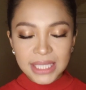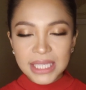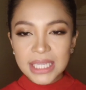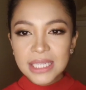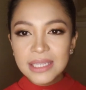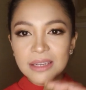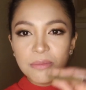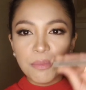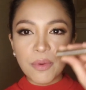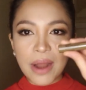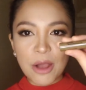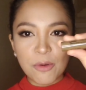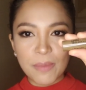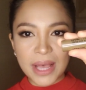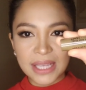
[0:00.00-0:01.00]
Tinted
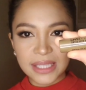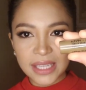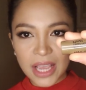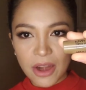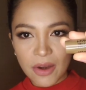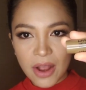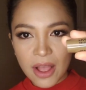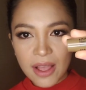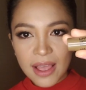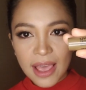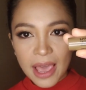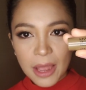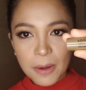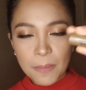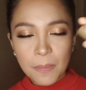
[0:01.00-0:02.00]
Brow Mascara.
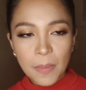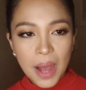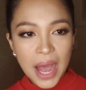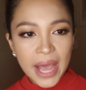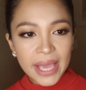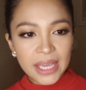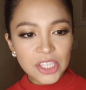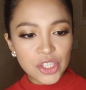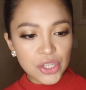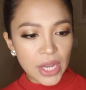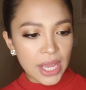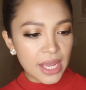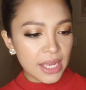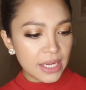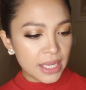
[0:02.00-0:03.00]
And my
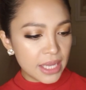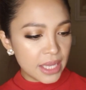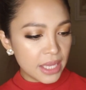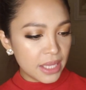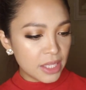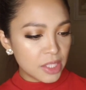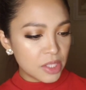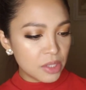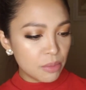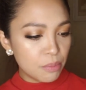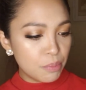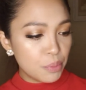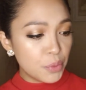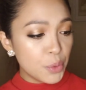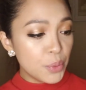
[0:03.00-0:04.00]
shade is
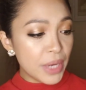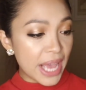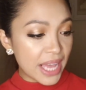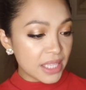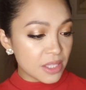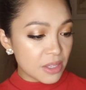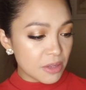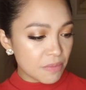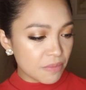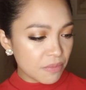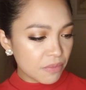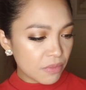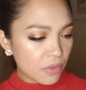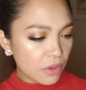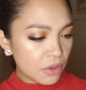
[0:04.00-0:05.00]
Brunette.
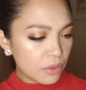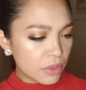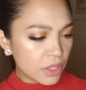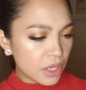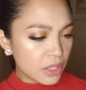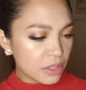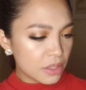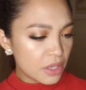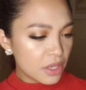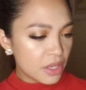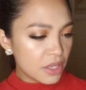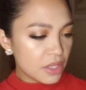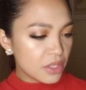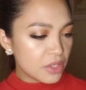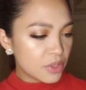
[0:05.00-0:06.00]
Hold on.
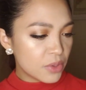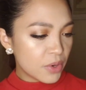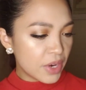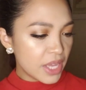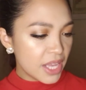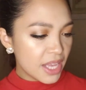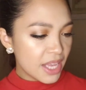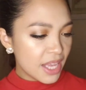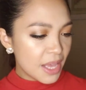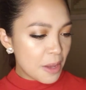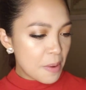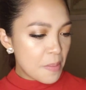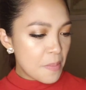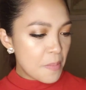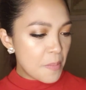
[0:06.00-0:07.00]
Sorry.
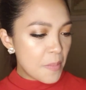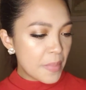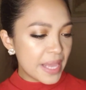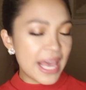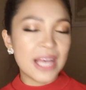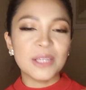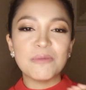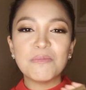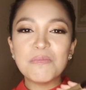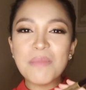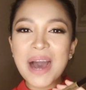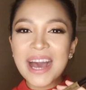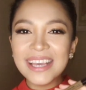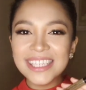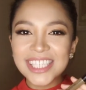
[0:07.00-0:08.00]
Yeah,
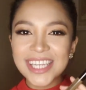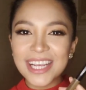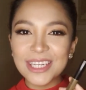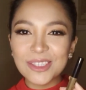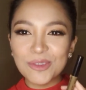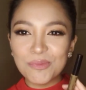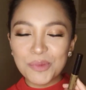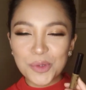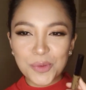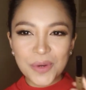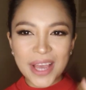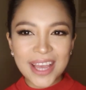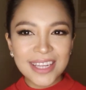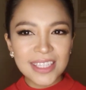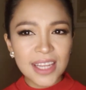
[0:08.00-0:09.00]
my shade is
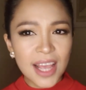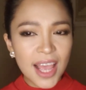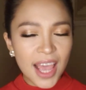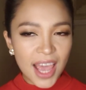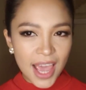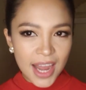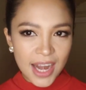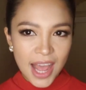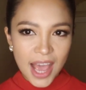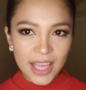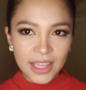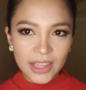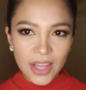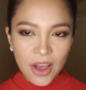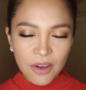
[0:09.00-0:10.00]
Brunette. And
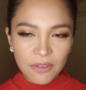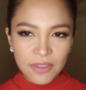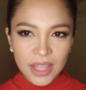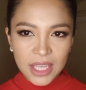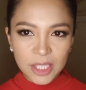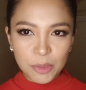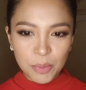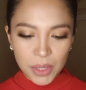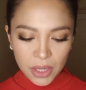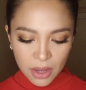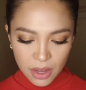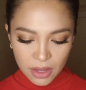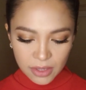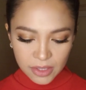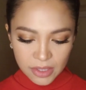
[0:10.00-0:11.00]
I love this
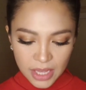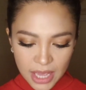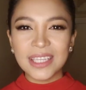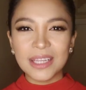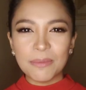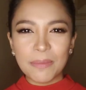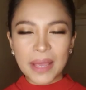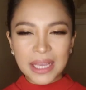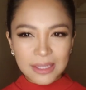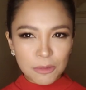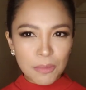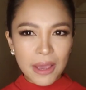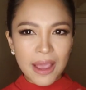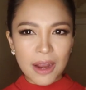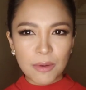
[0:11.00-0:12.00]
because it makes
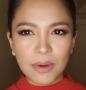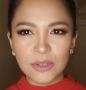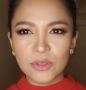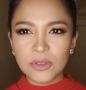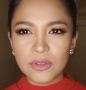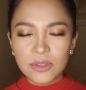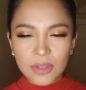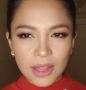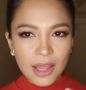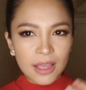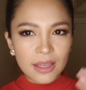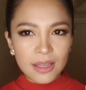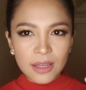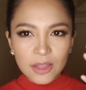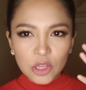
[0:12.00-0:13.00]
my eyebrows
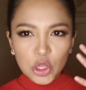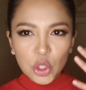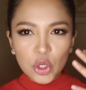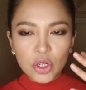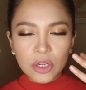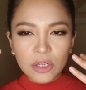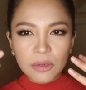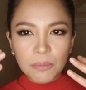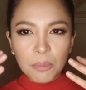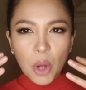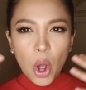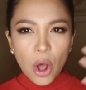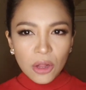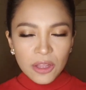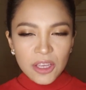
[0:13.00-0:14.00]
like look
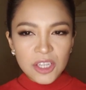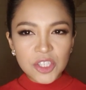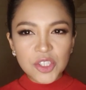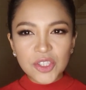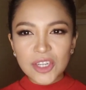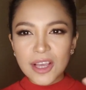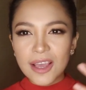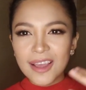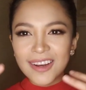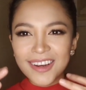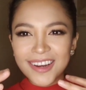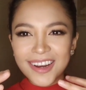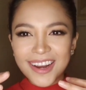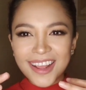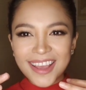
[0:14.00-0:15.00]
polished
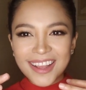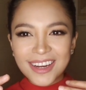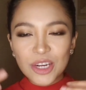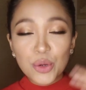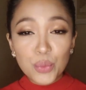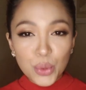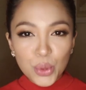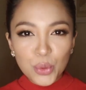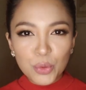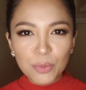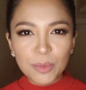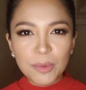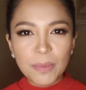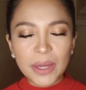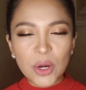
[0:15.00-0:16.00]
and
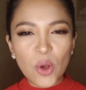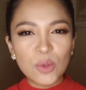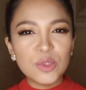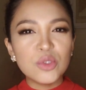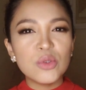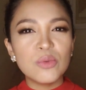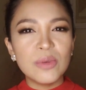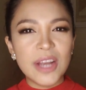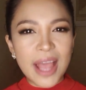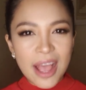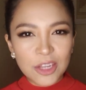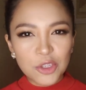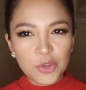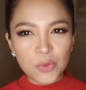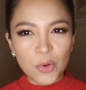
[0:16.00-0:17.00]
groomed, but also
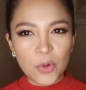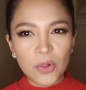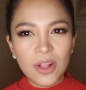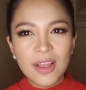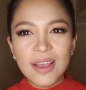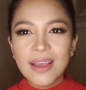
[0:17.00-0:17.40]
natural.